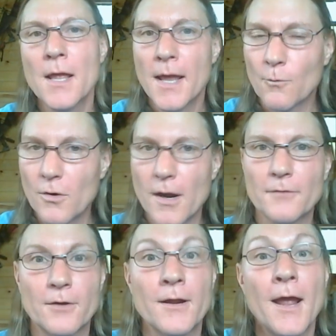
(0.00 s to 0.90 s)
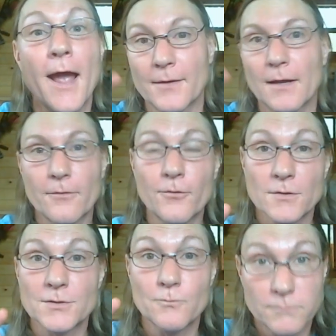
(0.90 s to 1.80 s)
And we're out there, you know, of
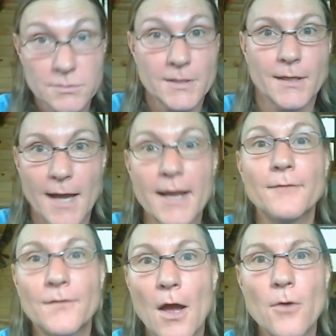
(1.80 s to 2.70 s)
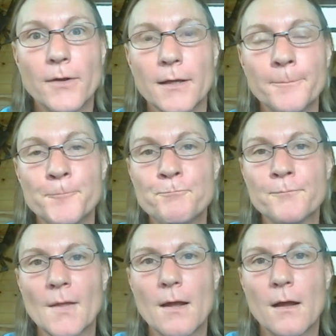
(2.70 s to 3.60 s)
course, T and I had towed it.
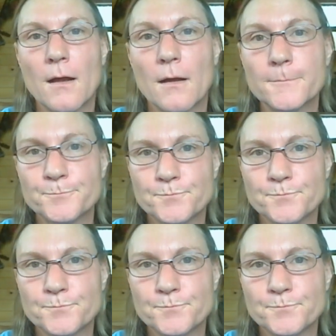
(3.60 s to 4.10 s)
Um,